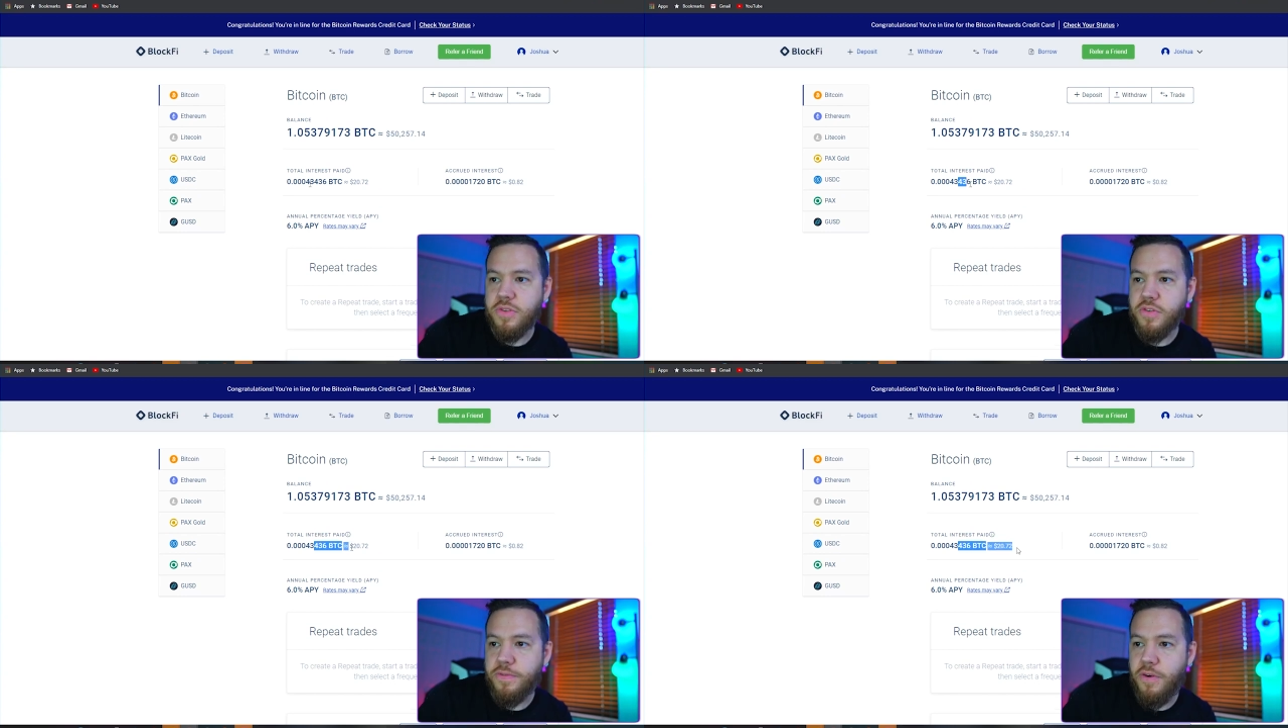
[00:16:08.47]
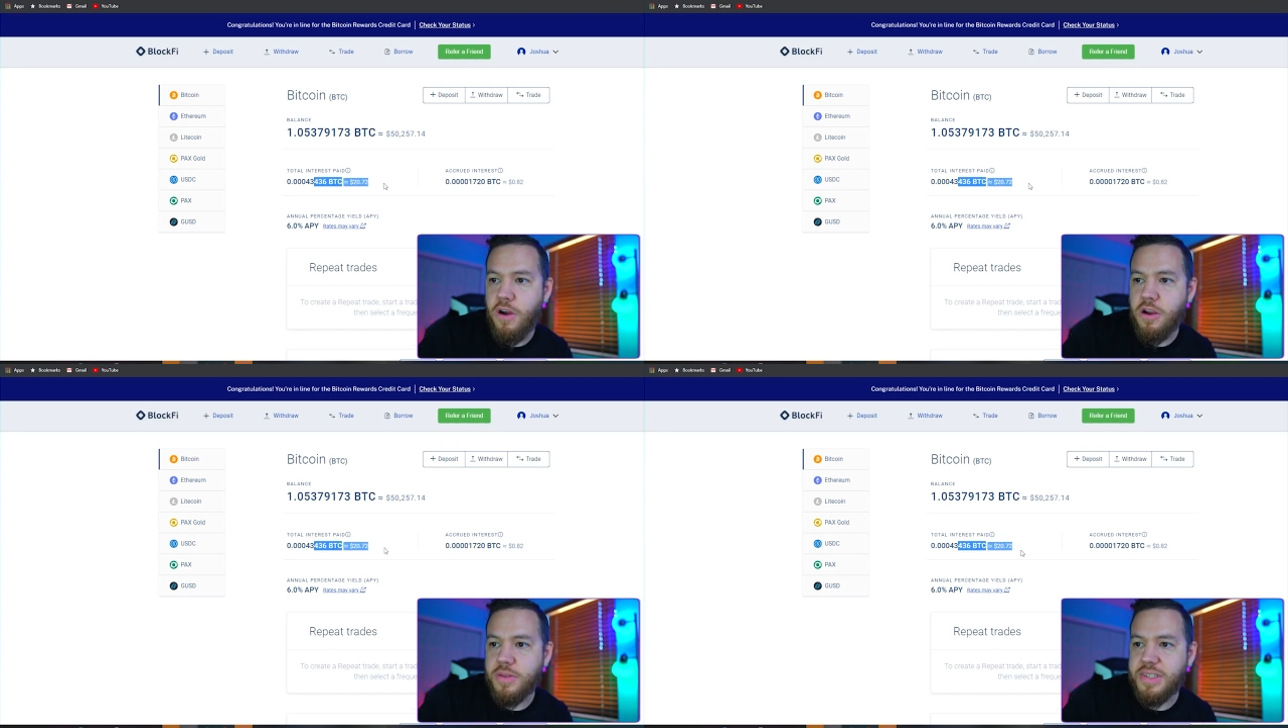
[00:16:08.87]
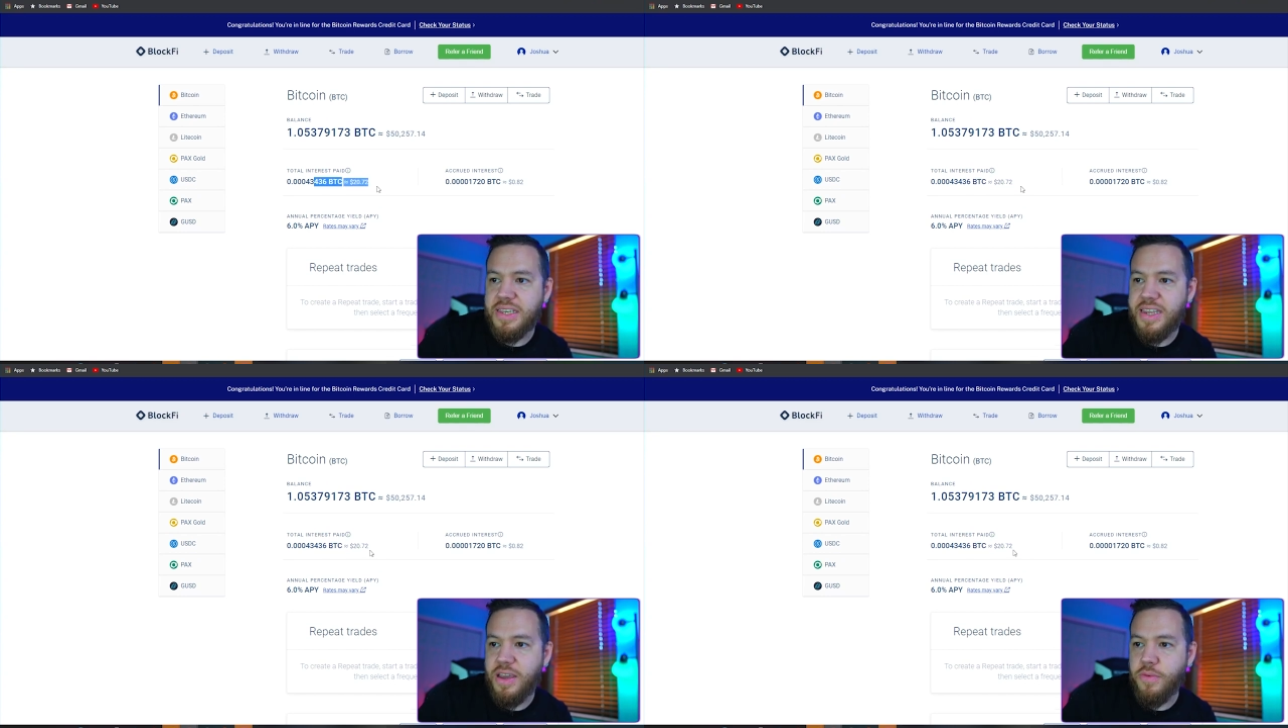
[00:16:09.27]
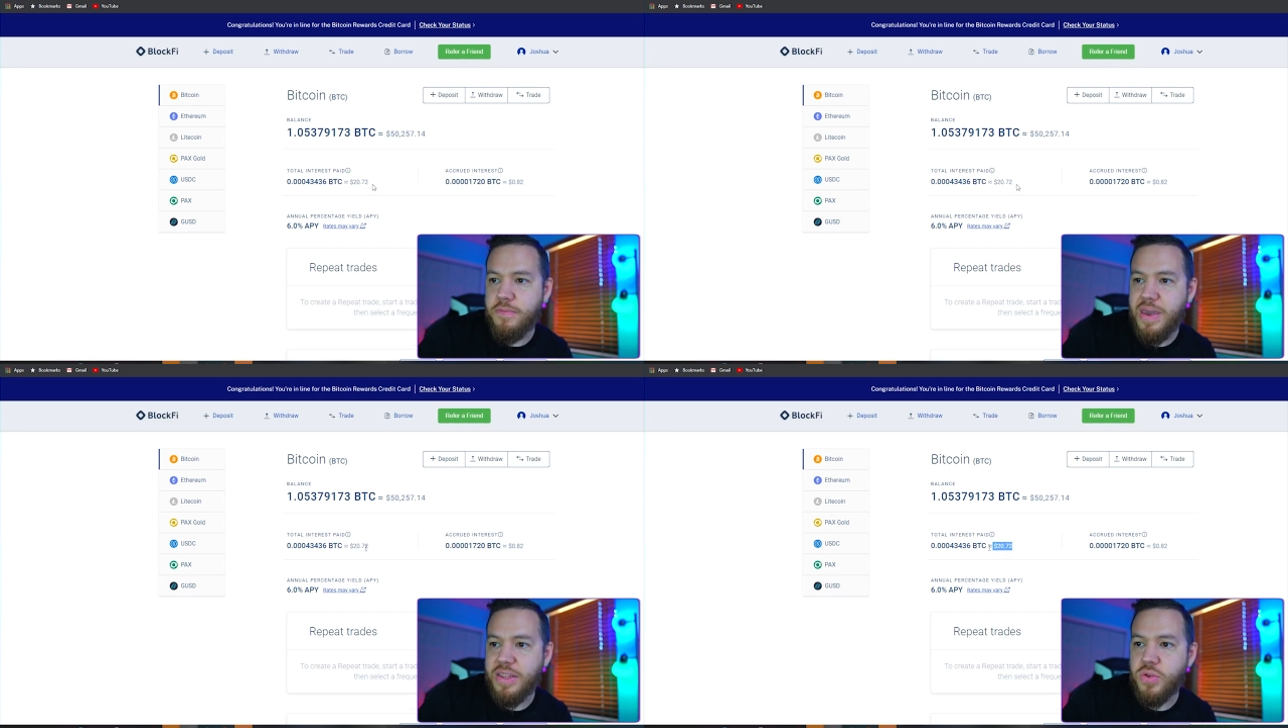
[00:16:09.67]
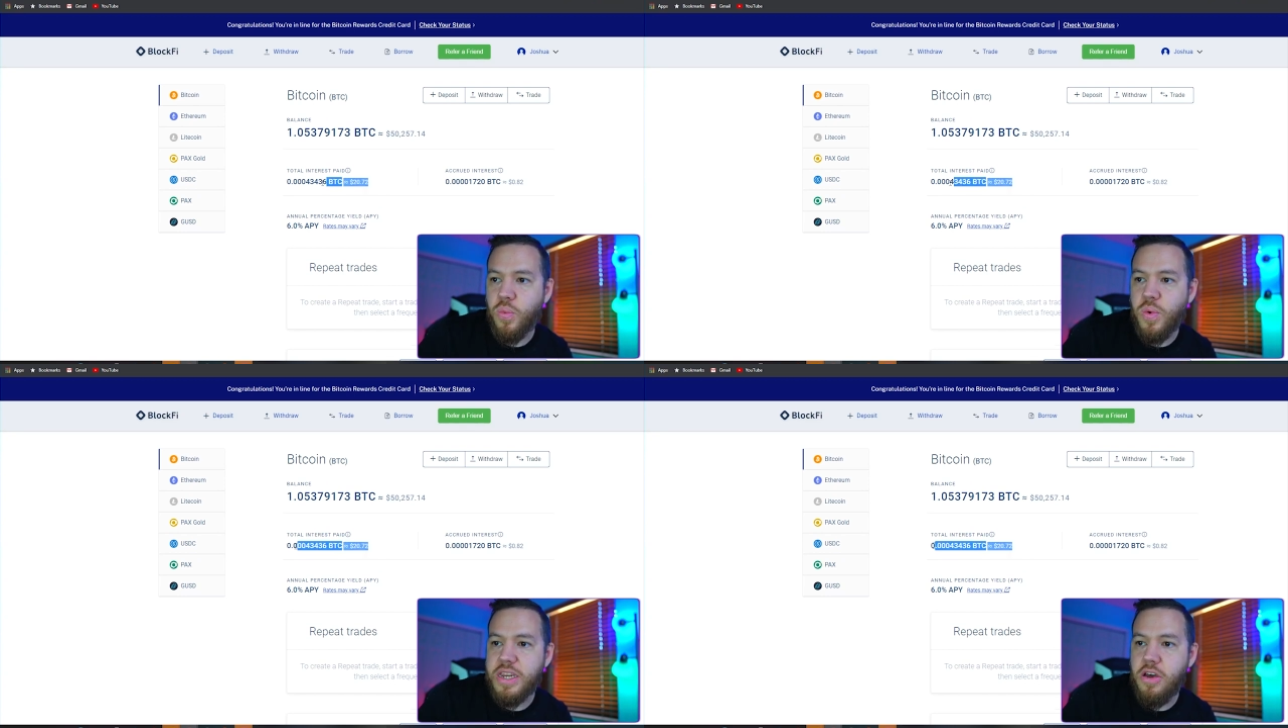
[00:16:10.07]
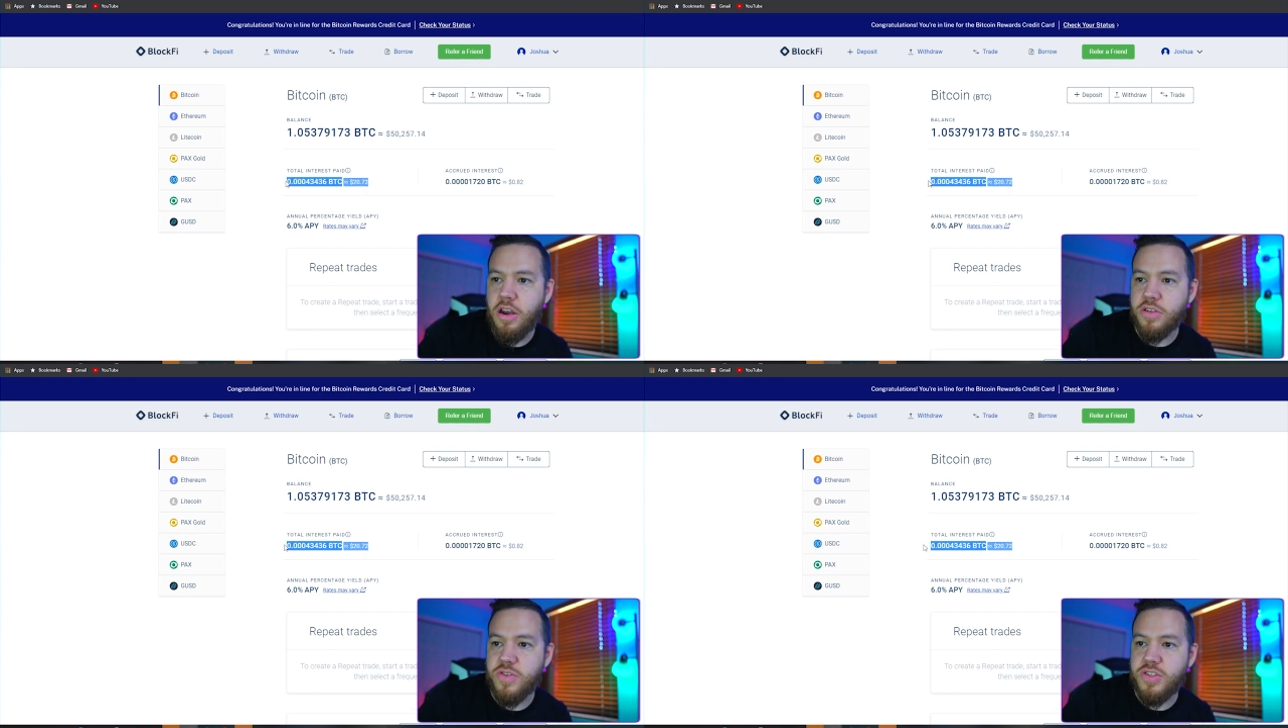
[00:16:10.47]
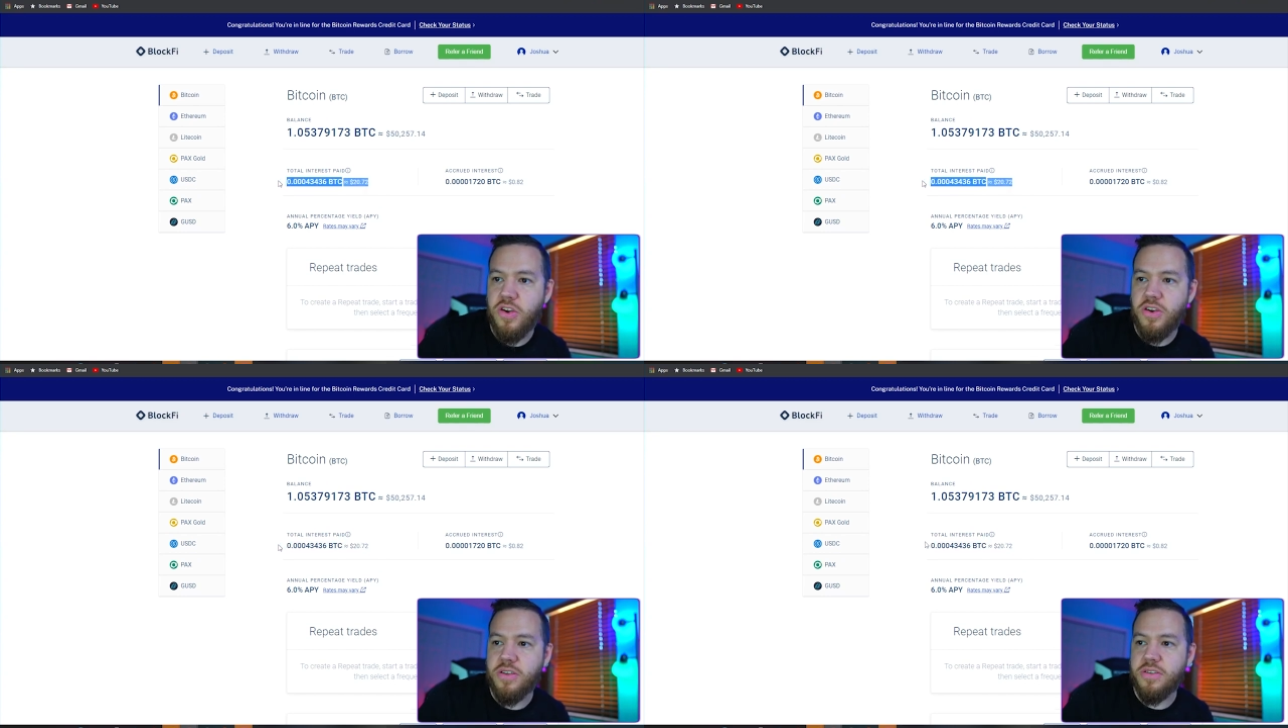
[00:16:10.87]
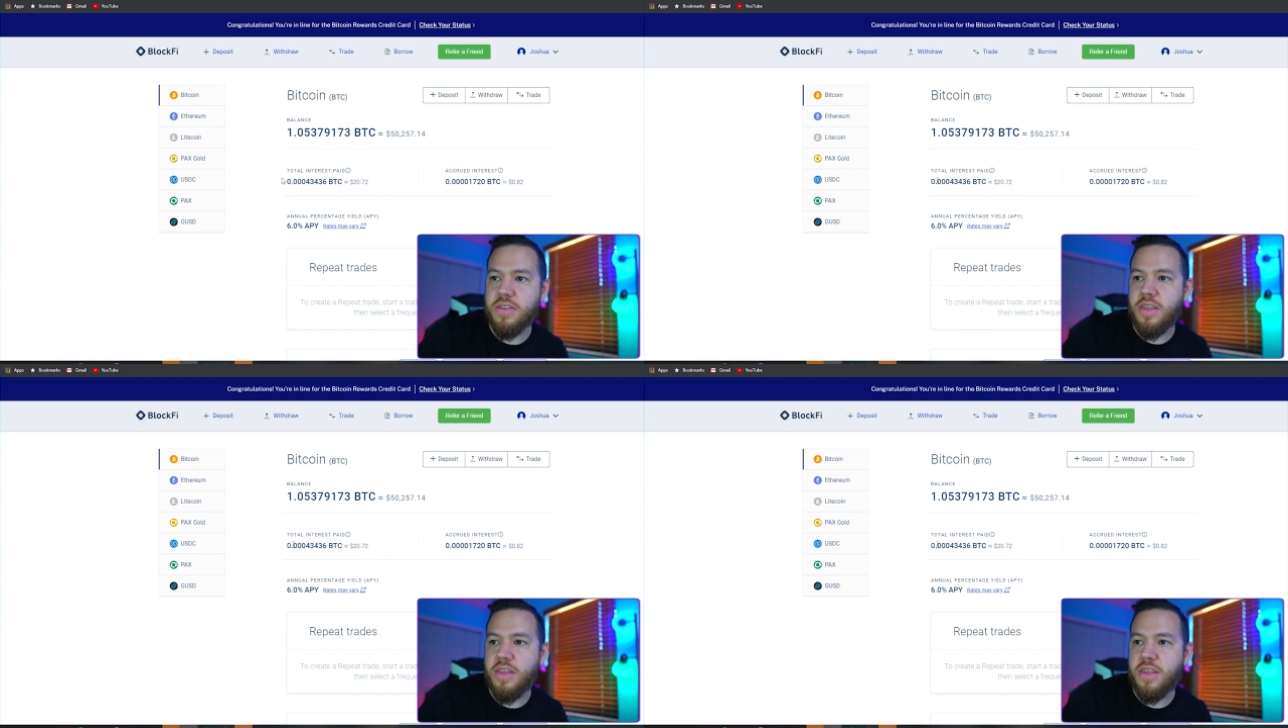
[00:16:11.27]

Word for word: So far to date, we've made $20 return,